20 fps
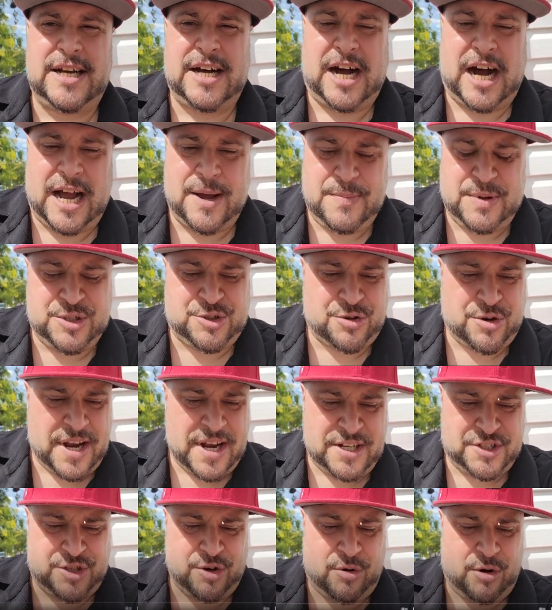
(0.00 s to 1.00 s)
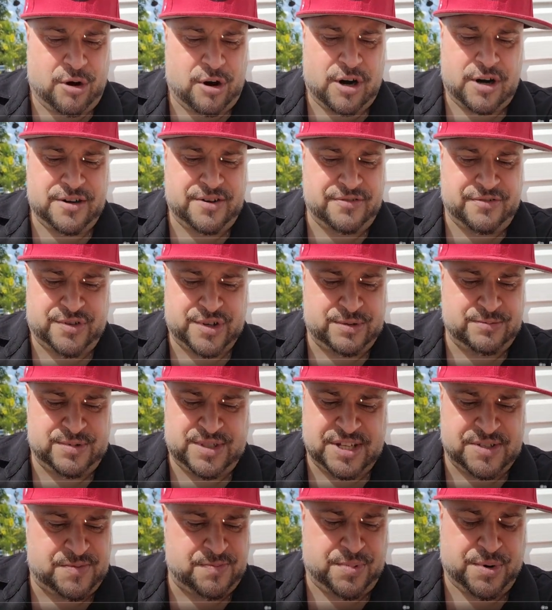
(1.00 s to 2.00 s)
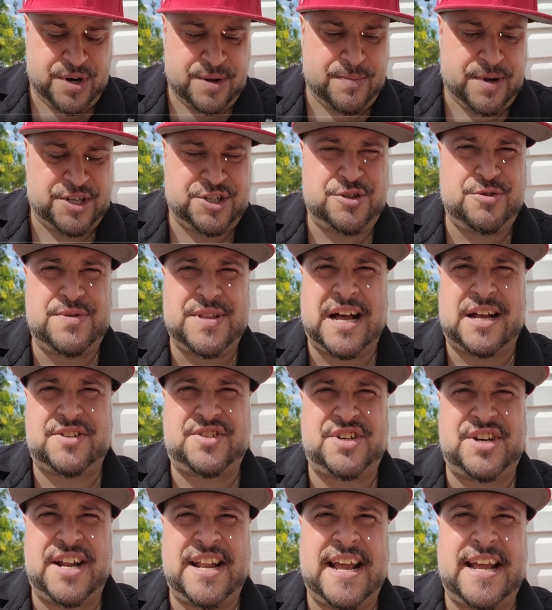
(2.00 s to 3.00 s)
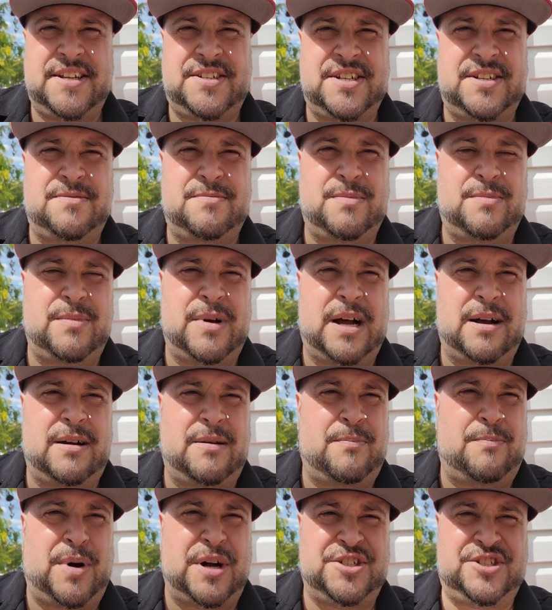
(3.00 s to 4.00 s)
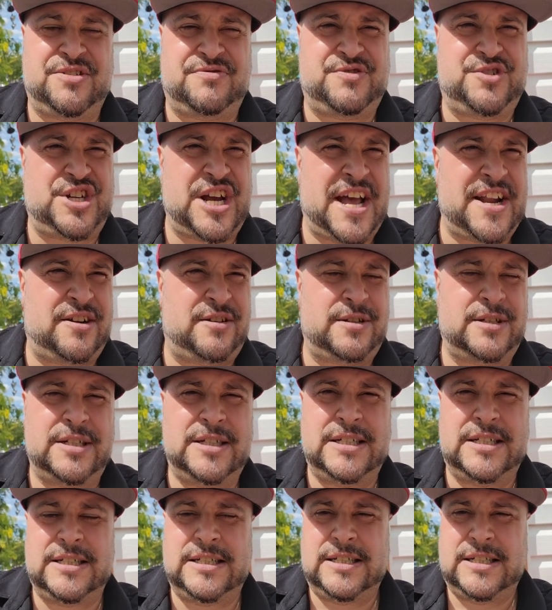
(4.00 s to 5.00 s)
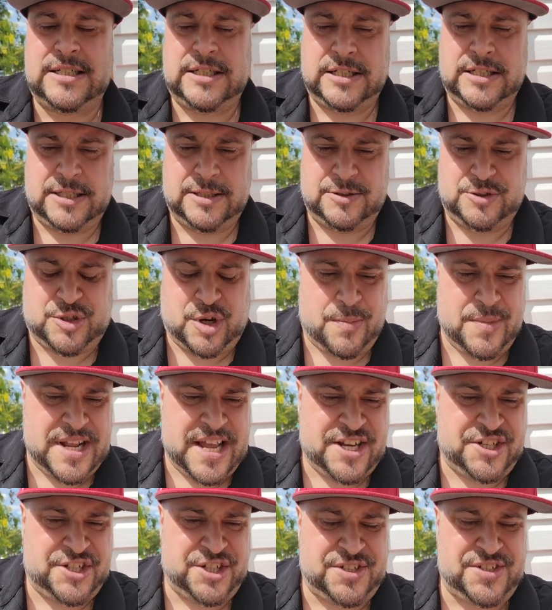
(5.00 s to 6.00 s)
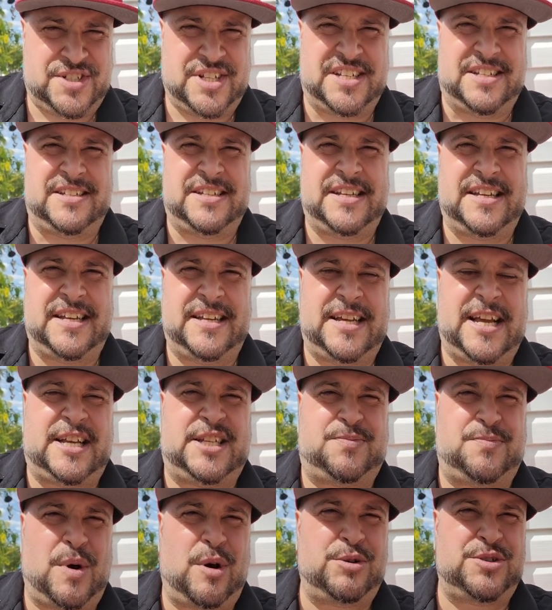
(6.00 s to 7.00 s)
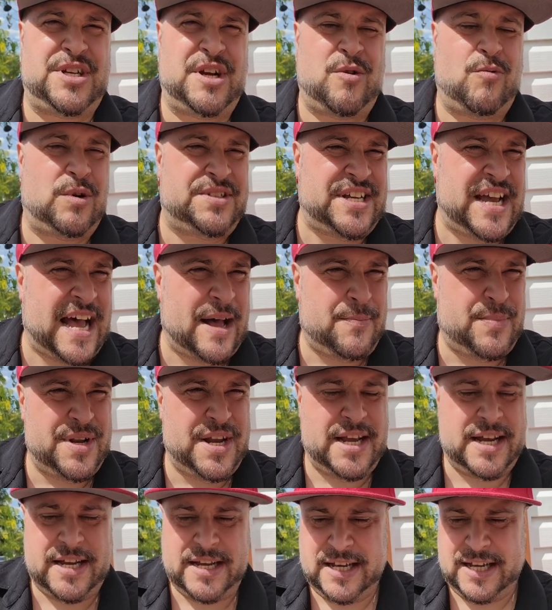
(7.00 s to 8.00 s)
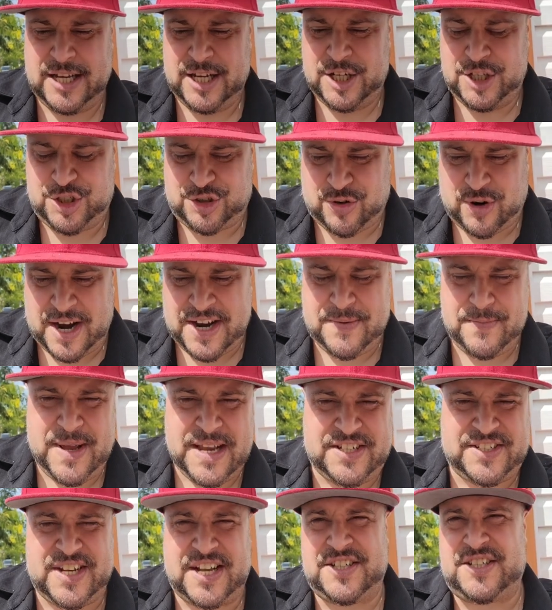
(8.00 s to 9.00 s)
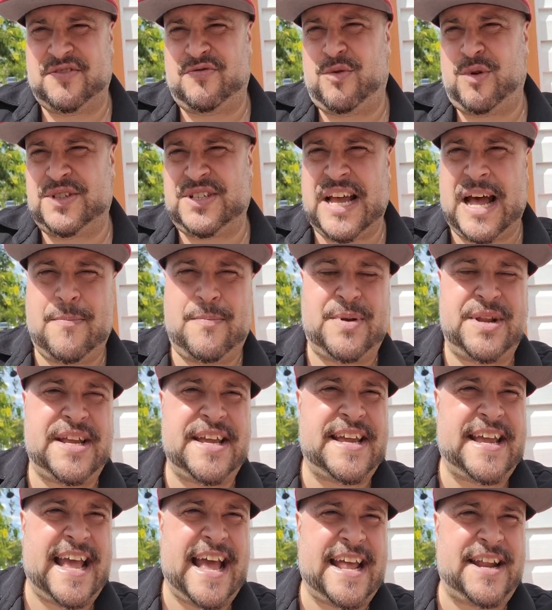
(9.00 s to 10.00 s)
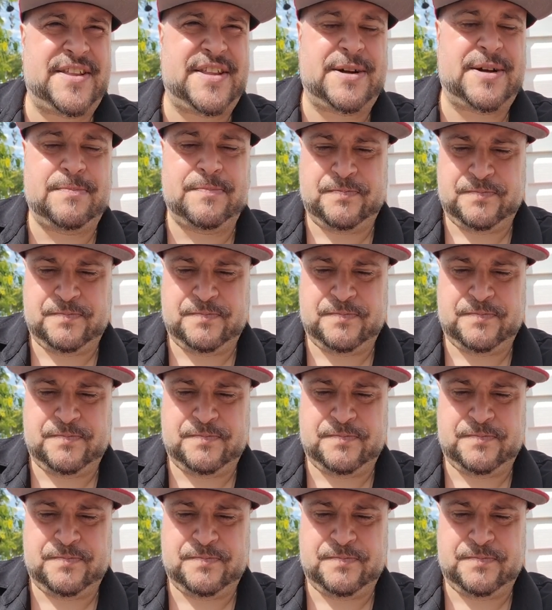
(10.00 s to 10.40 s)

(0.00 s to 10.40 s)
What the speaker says: I've been trying so hard since pretty much 2008 and a bunch of channel terminations and exposing what's happening, trying to make sense of what's happening in Canada.